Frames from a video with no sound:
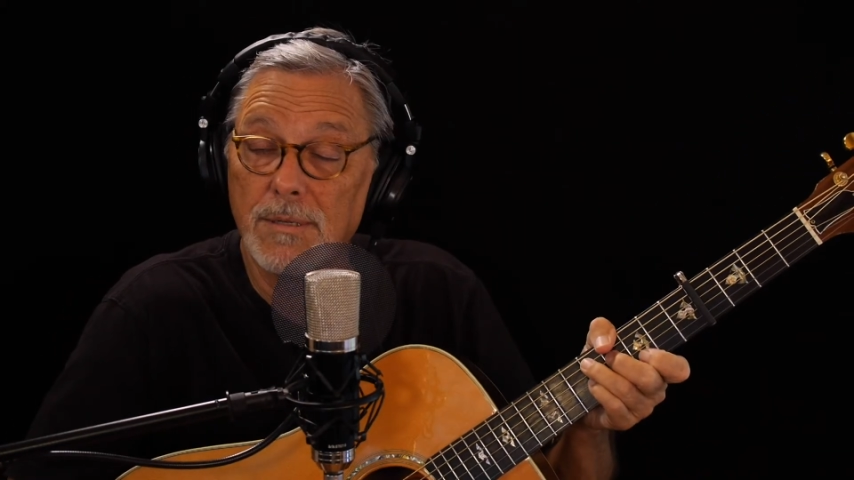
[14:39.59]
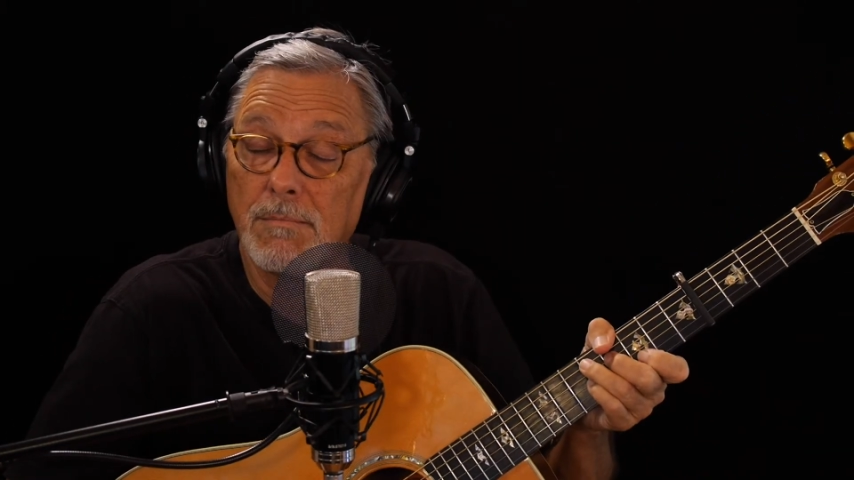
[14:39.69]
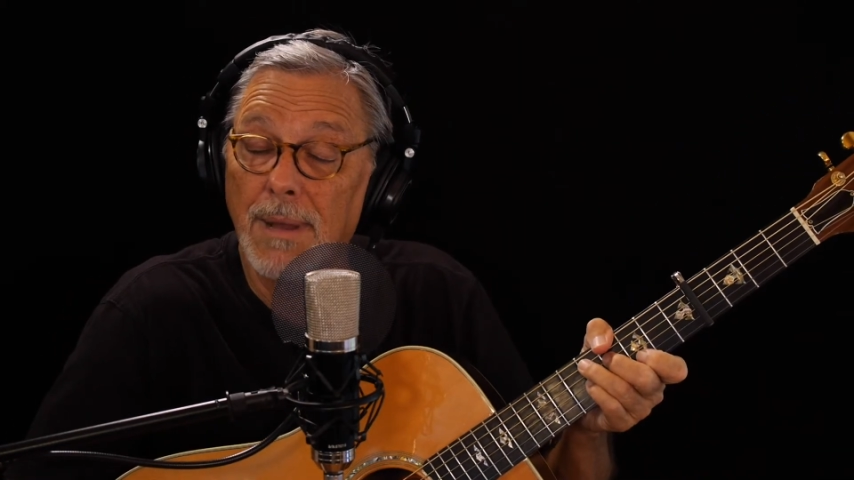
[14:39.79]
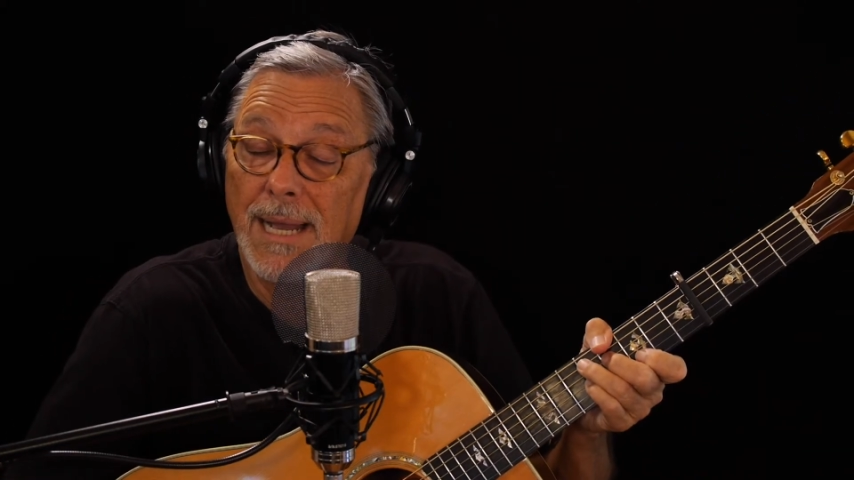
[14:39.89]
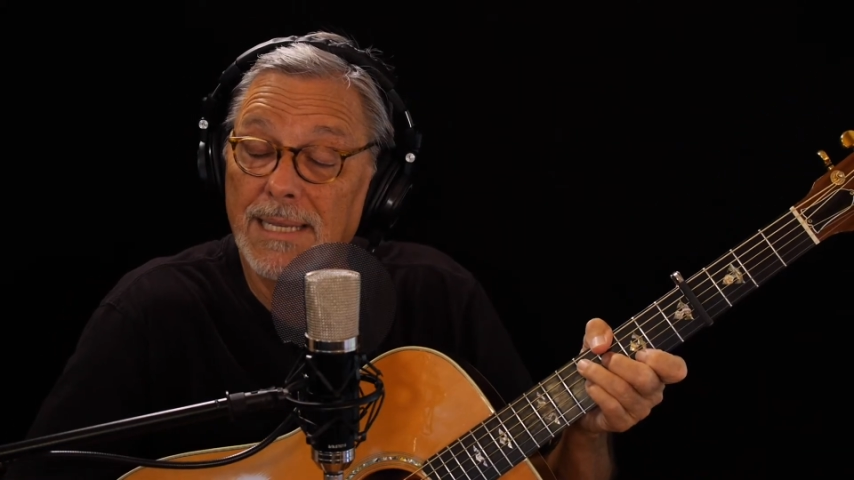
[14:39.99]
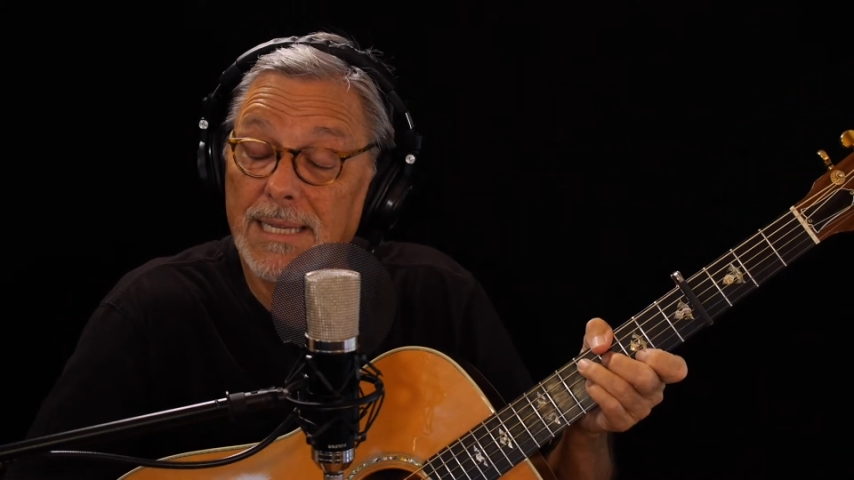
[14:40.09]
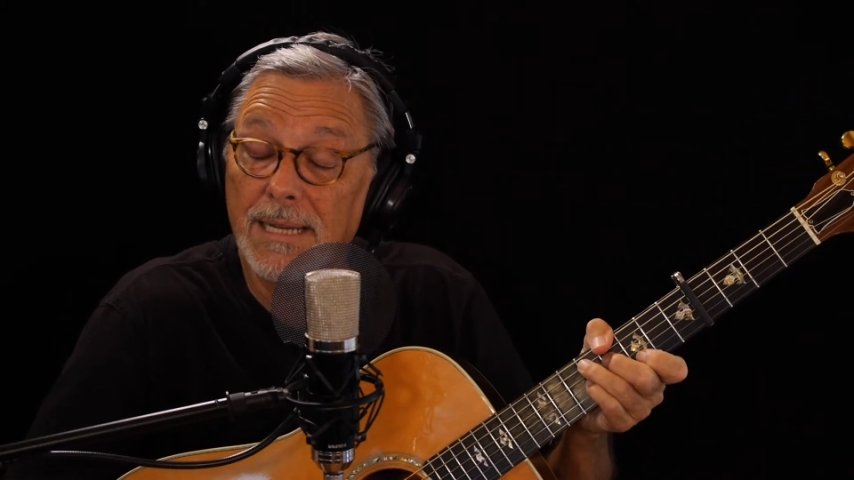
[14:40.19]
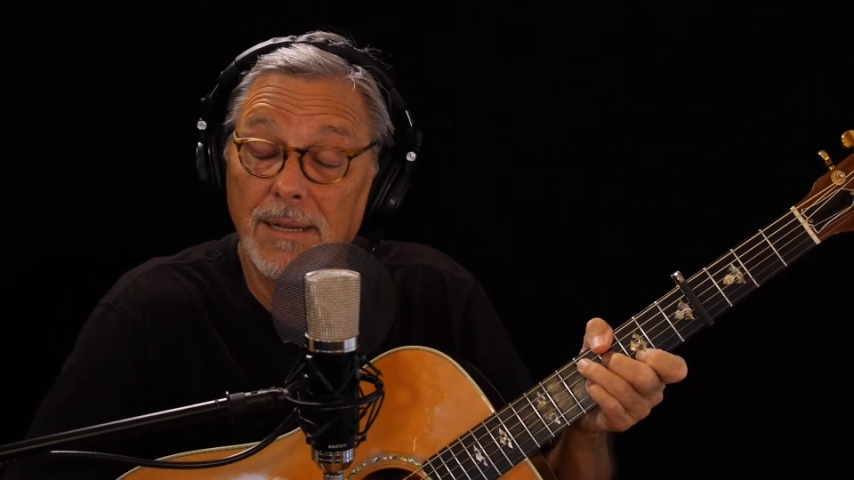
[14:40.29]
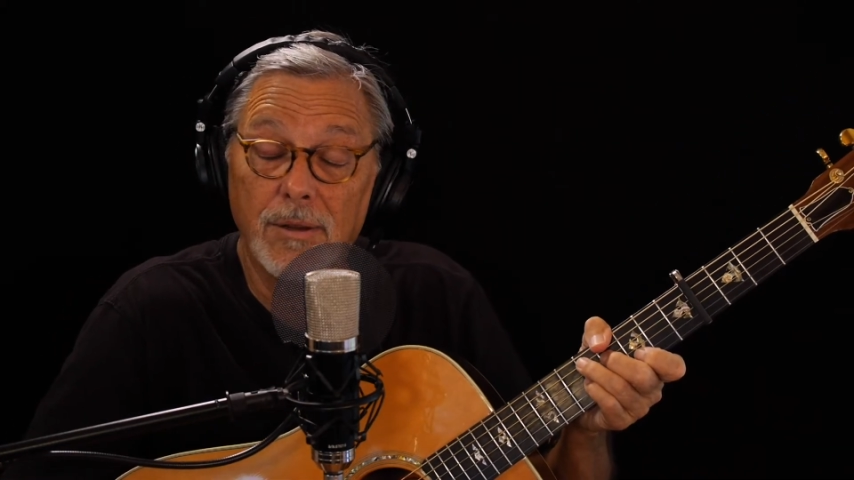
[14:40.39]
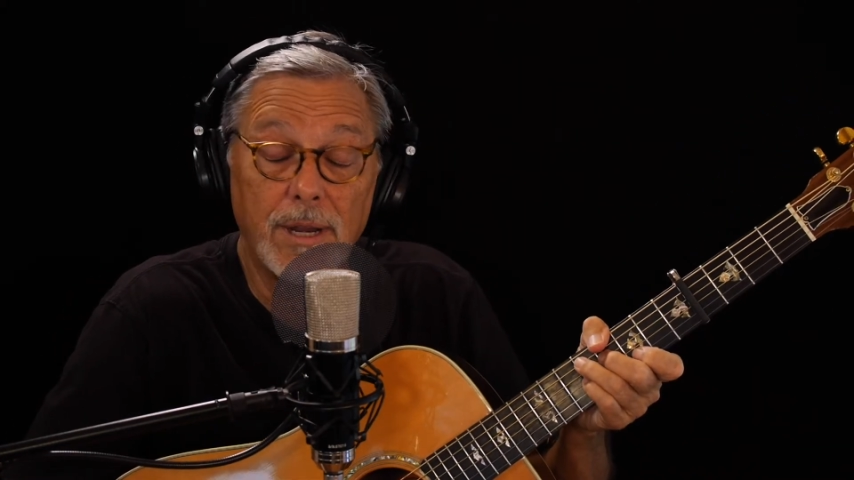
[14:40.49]
might
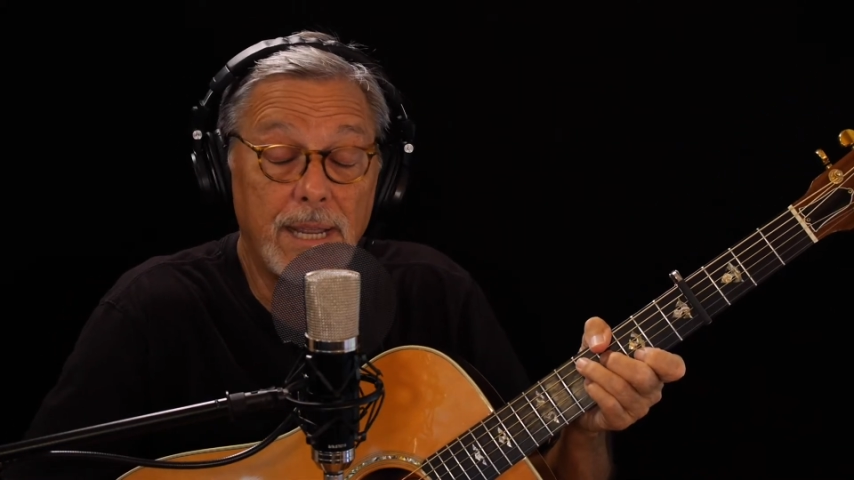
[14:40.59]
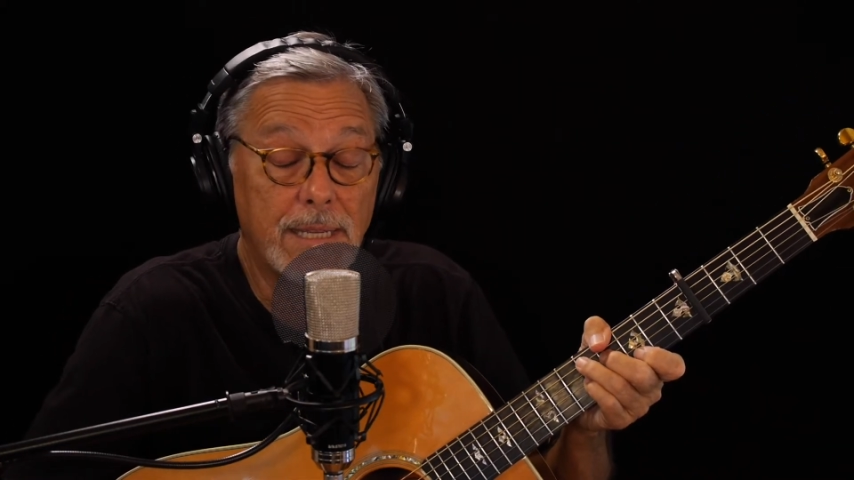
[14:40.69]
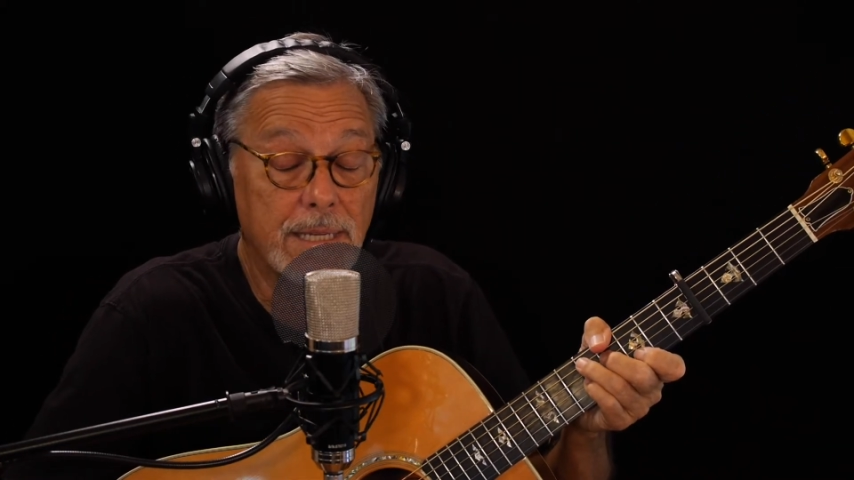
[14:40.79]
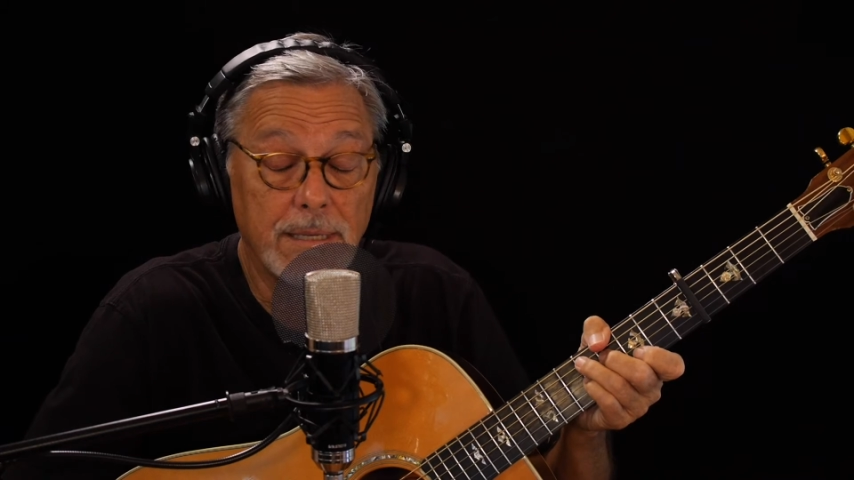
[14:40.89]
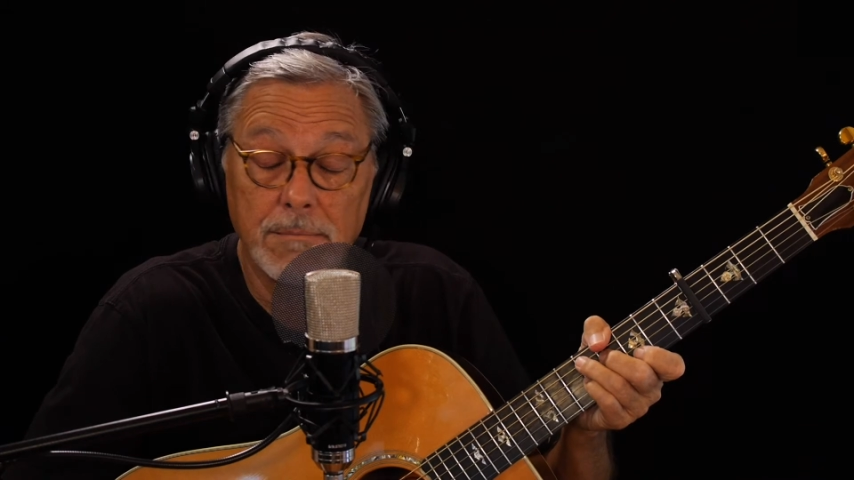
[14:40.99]
sound crazy,